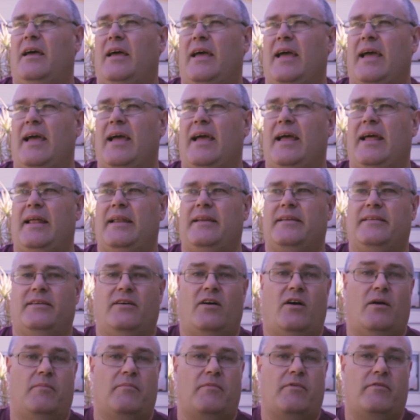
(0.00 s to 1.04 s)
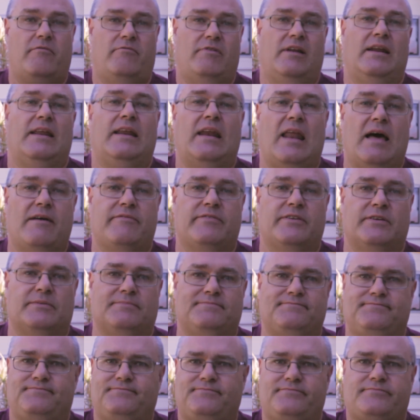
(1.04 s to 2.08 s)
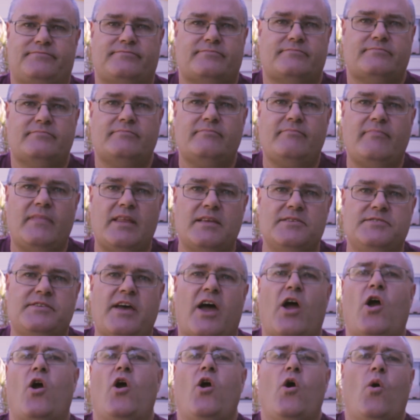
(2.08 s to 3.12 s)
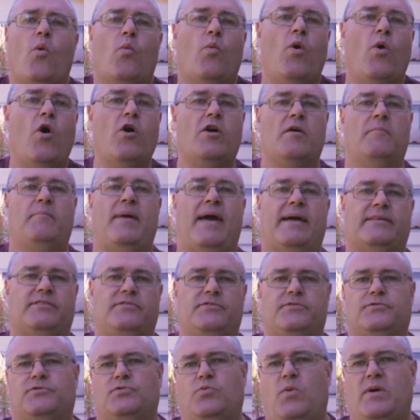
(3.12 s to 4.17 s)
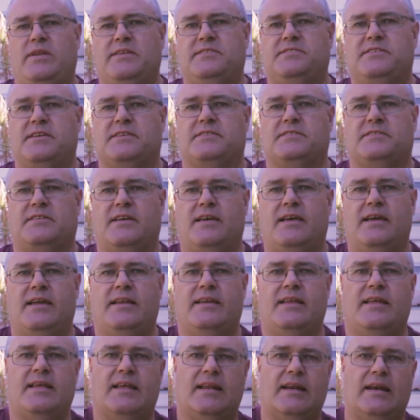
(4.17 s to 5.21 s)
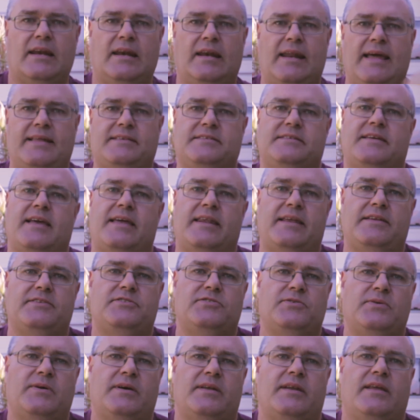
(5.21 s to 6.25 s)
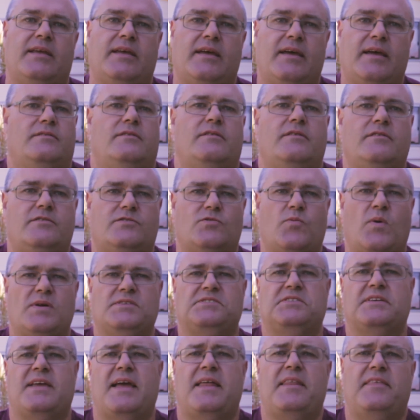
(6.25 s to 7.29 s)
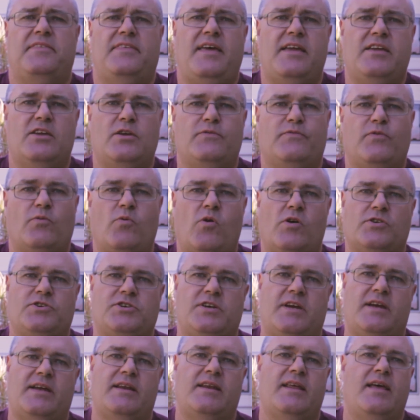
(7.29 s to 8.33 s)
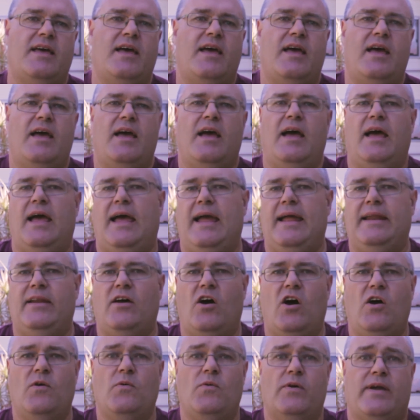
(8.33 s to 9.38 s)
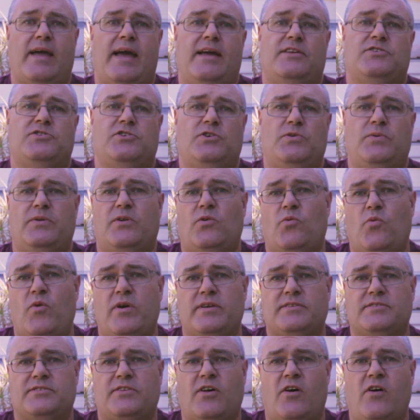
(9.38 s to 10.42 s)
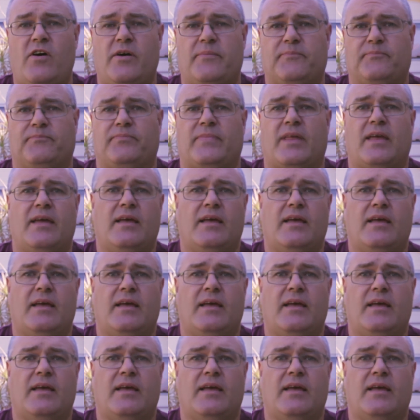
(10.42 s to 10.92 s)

and I'm really loving it. So welcome back to 2016. Let's get into it. So once again, thank you for watching, and I will catch you in a week's time.